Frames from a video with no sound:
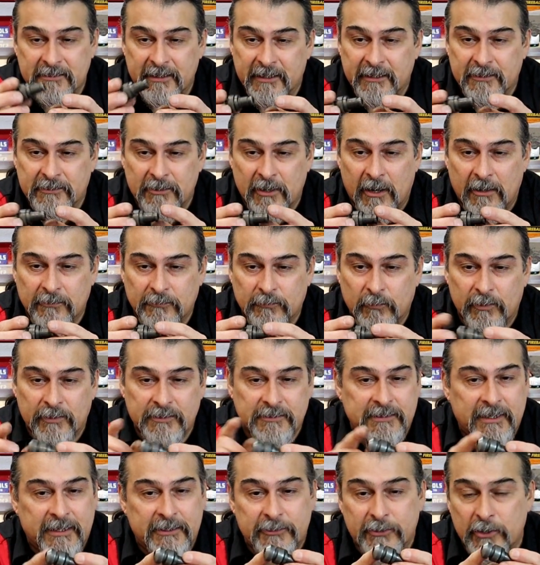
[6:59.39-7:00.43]
the exhaust
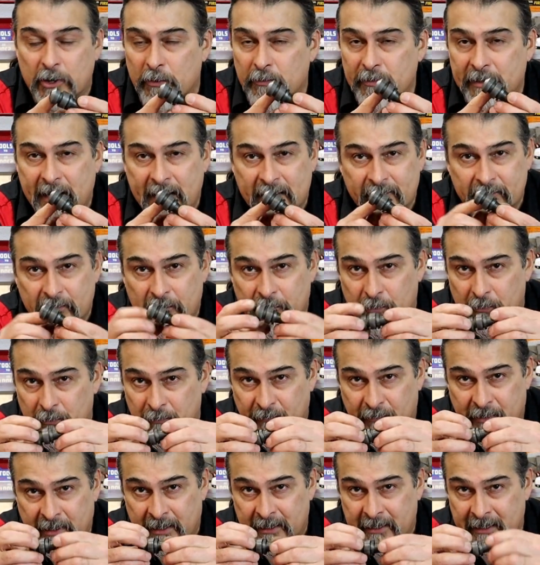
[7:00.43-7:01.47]
ones that don't have a
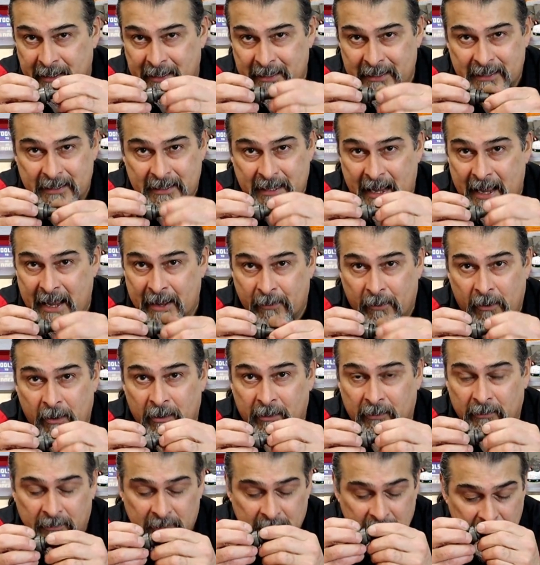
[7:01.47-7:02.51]
groove cut in it at
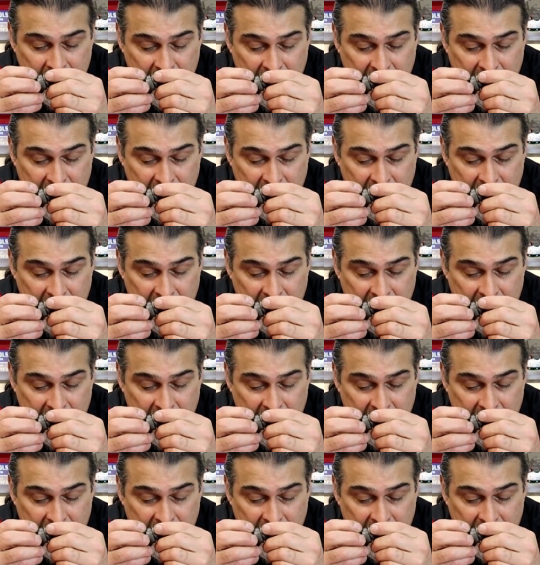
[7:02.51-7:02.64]
all.